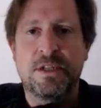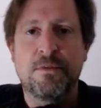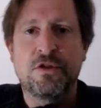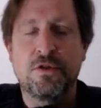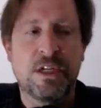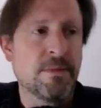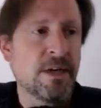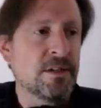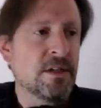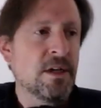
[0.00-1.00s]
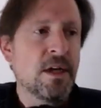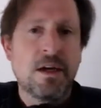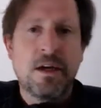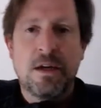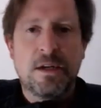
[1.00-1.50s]
I'm not talking about
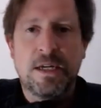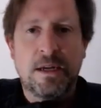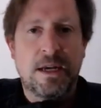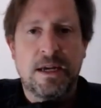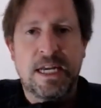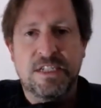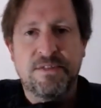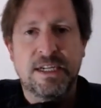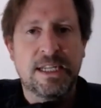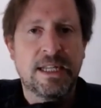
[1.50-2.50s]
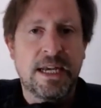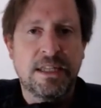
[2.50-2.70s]
chas v'chalila,